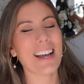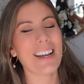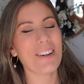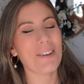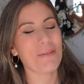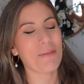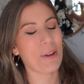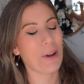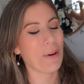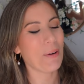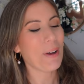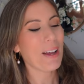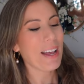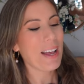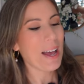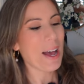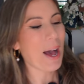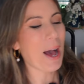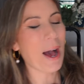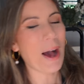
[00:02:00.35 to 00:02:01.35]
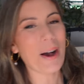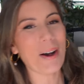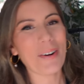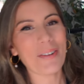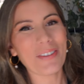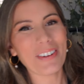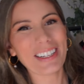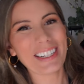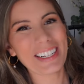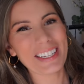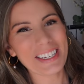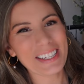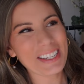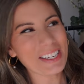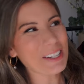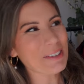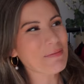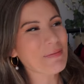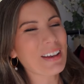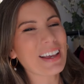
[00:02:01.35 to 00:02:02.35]
I don't know. It
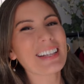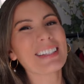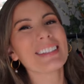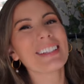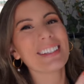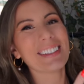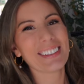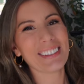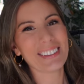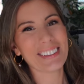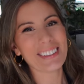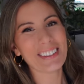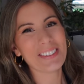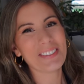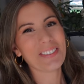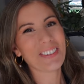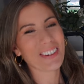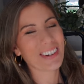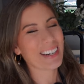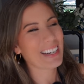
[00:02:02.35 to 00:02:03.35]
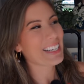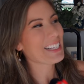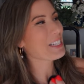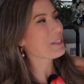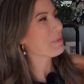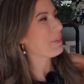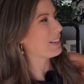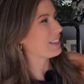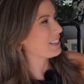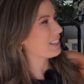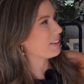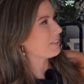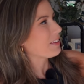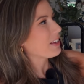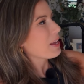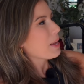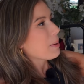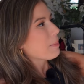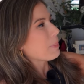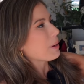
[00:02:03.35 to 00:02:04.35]
just makes it look more expensive.
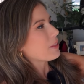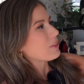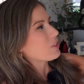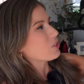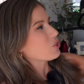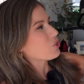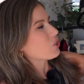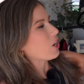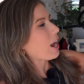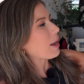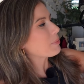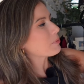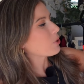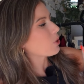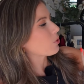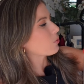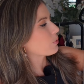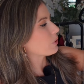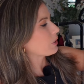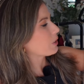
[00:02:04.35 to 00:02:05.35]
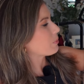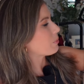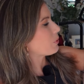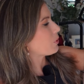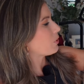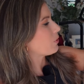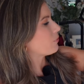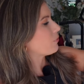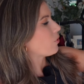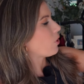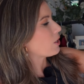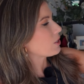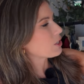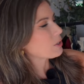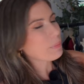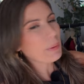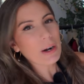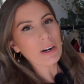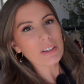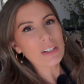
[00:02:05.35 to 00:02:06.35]
But the straps are really beautiful. I
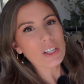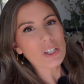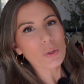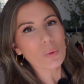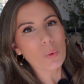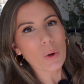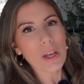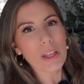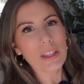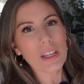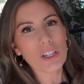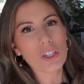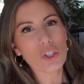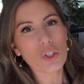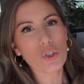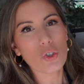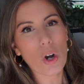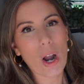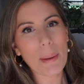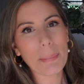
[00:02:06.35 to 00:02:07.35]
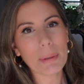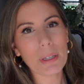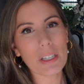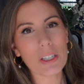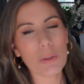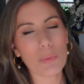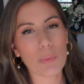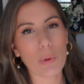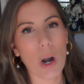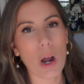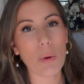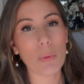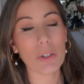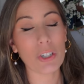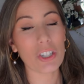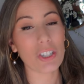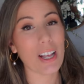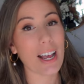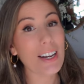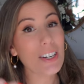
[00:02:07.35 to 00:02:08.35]
just paired this with a strapless bra,
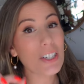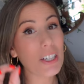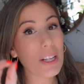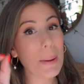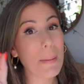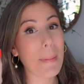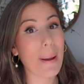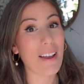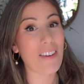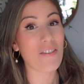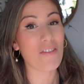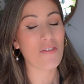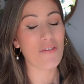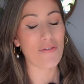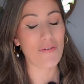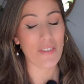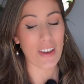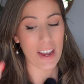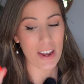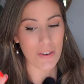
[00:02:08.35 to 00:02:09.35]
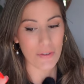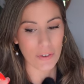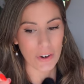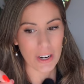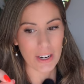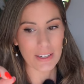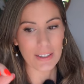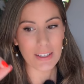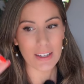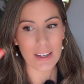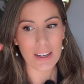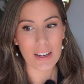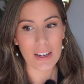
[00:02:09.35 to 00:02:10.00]
which is actually my favorite